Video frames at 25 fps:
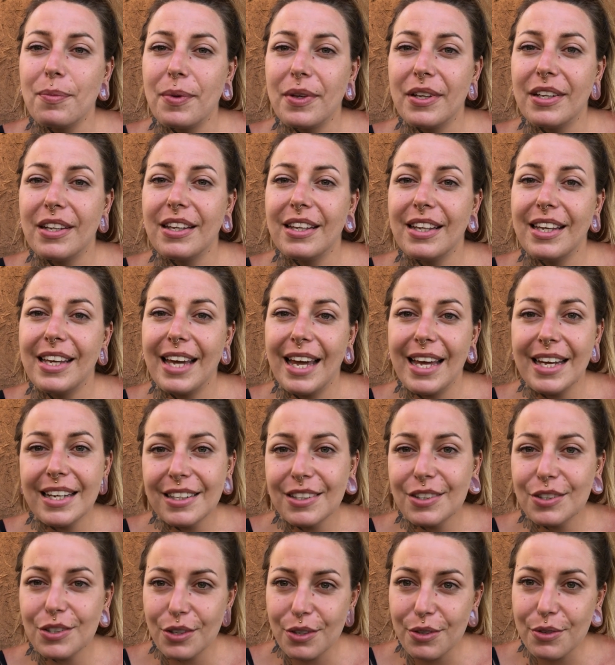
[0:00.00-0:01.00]
But get
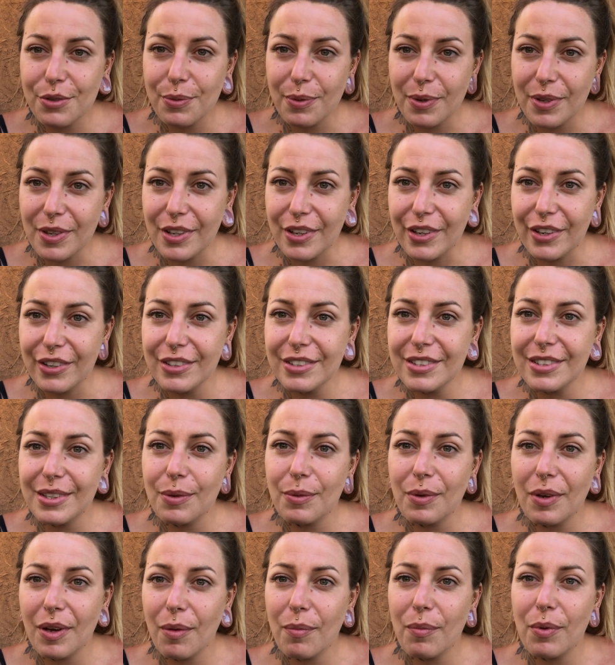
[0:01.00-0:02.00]
in touch with us that
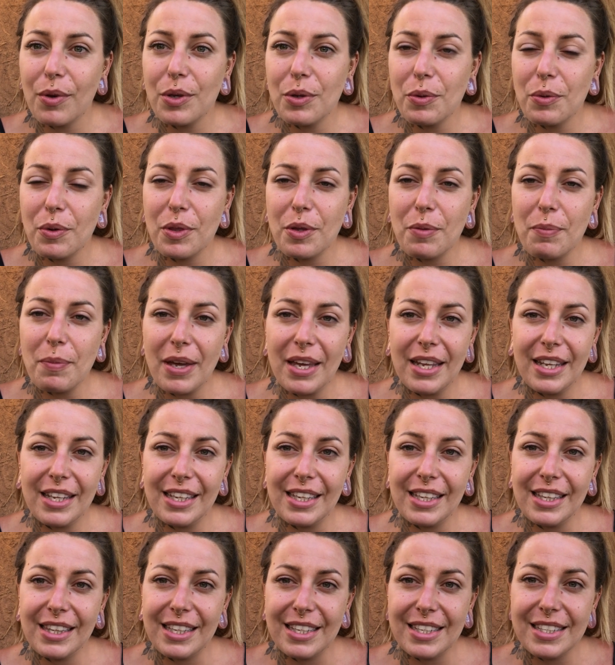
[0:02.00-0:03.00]
we can put you on the
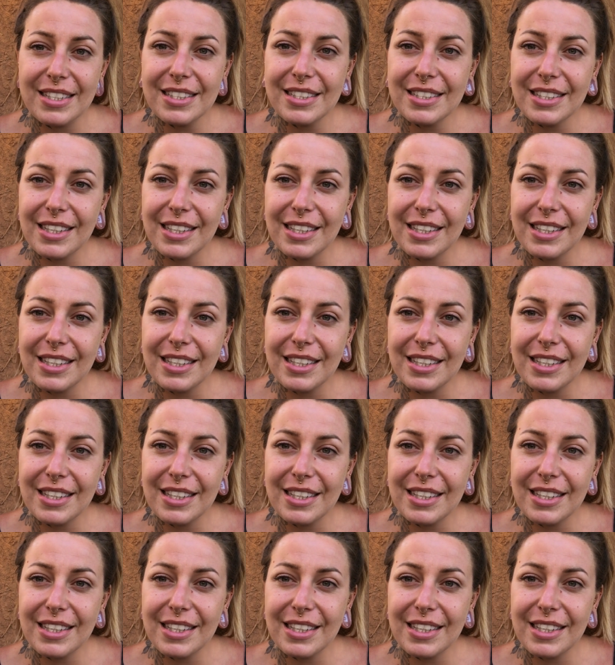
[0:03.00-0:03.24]
mailing list,